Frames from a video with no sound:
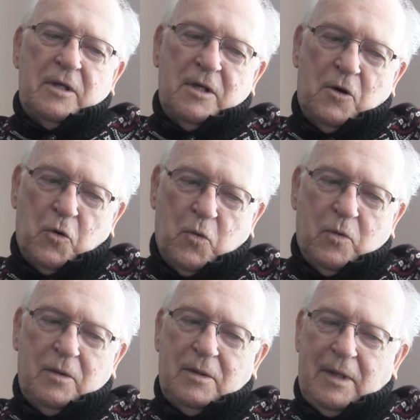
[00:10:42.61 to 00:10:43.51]

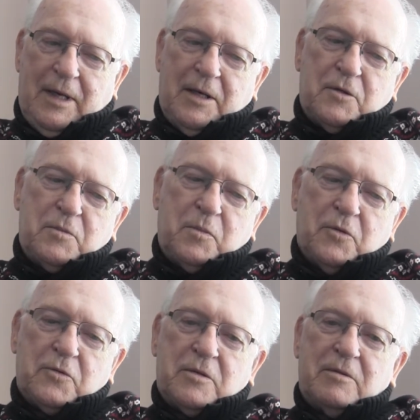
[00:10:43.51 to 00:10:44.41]
No, I
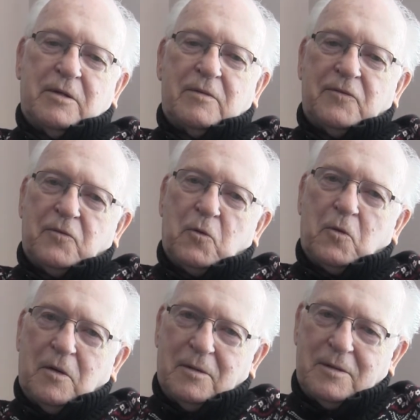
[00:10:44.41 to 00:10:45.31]
suppose 3 or
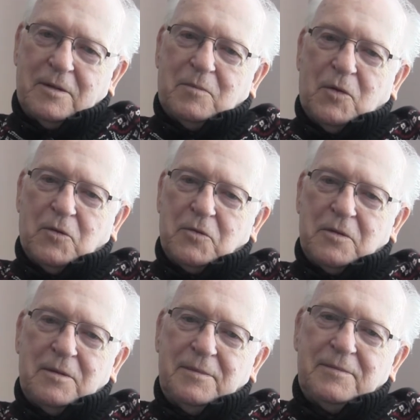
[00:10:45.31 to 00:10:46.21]
4 at the
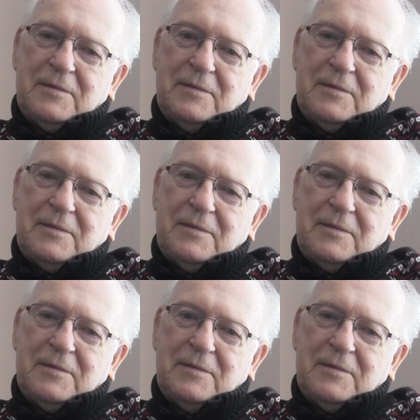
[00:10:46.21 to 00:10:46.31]
most.